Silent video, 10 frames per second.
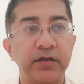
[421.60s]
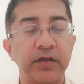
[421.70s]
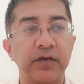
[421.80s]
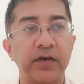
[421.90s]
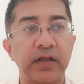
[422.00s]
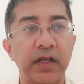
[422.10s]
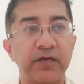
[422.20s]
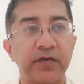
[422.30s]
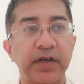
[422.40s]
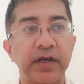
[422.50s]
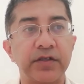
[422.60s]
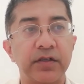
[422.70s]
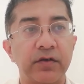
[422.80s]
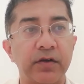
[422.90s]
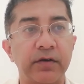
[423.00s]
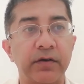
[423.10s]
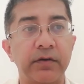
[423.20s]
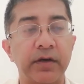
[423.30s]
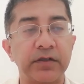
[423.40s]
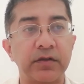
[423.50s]
It's a classification, not a
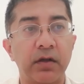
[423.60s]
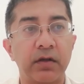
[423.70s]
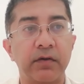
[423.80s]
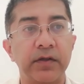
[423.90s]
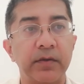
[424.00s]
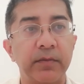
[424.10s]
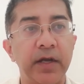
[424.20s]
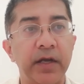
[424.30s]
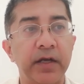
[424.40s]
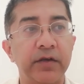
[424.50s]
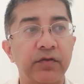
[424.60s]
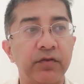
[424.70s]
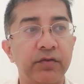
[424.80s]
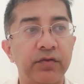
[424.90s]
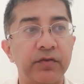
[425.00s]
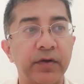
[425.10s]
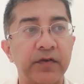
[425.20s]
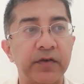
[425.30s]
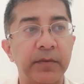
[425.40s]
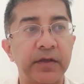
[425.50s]
regression algorithm. It is used to
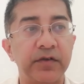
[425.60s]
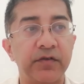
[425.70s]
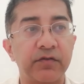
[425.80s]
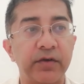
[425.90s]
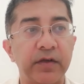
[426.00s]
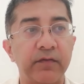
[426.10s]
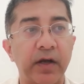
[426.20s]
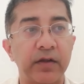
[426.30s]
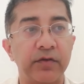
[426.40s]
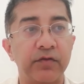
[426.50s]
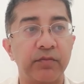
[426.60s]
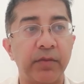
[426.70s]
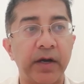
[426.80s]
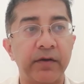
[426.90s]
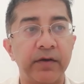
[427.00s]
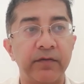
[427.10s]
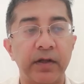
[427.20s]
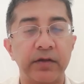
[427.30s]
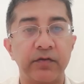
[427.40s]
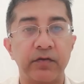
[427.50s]
estimate discrete values, binary
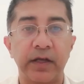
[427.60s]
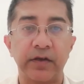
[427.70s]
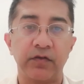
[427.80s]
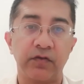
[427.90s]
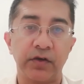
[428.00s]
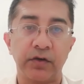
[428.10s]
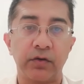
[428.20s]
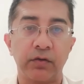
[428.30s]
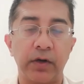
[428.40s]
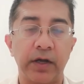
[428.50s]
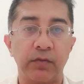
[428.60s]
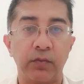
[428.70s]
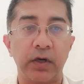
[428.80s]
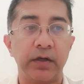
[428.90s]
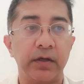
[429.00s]
values like 0 and 1,